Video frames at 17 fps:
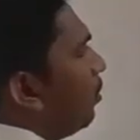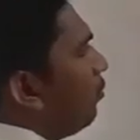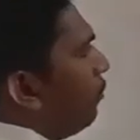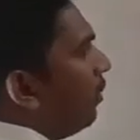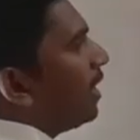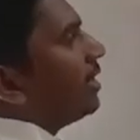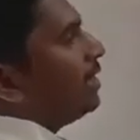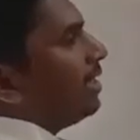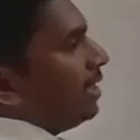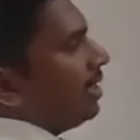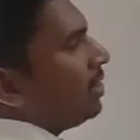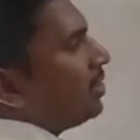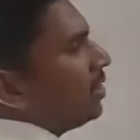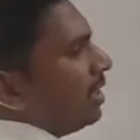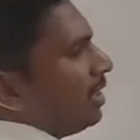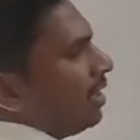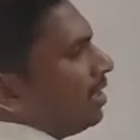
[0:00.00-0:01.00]
for
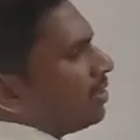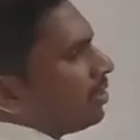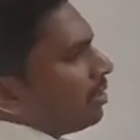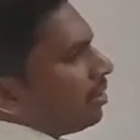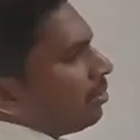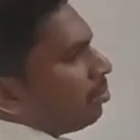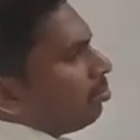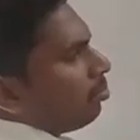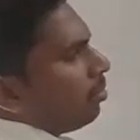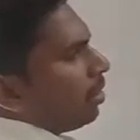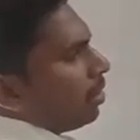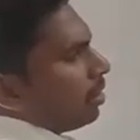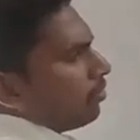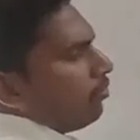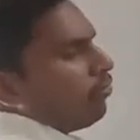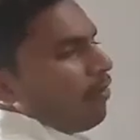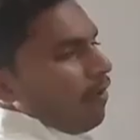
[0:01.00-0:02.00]
this there is a
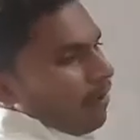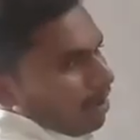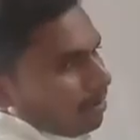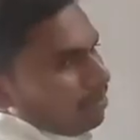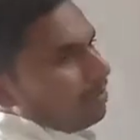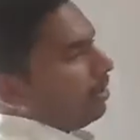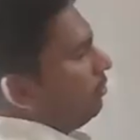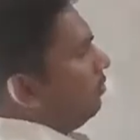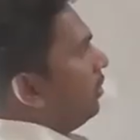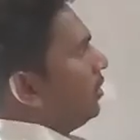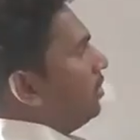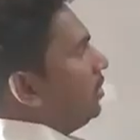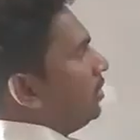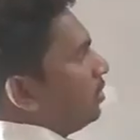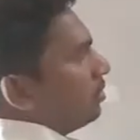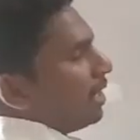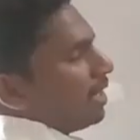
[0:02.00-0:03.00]
formula for
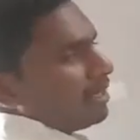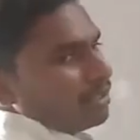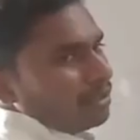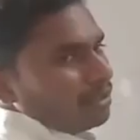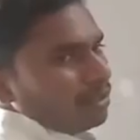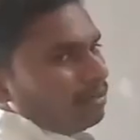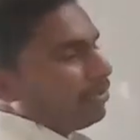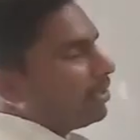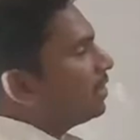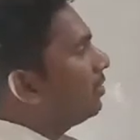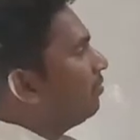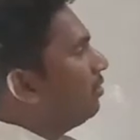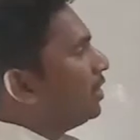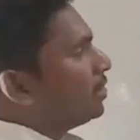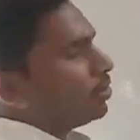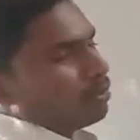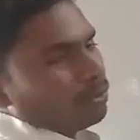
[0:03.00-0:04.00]
this, that with
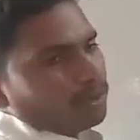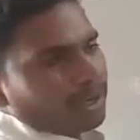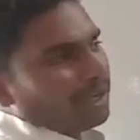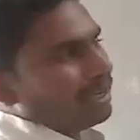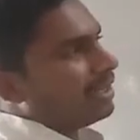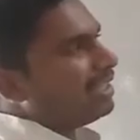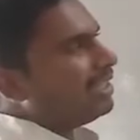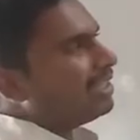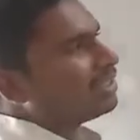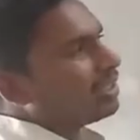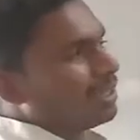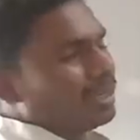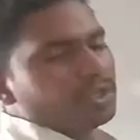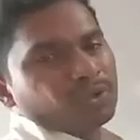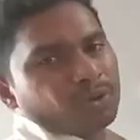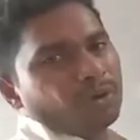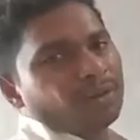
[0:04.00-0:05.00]
which you can
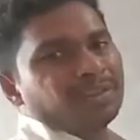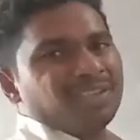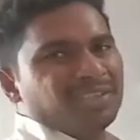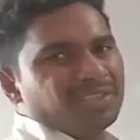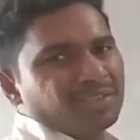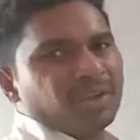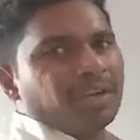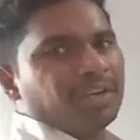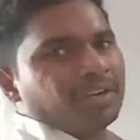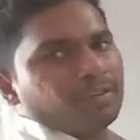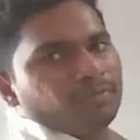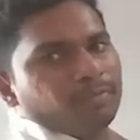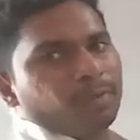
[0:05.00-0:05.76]
easily solve these kind of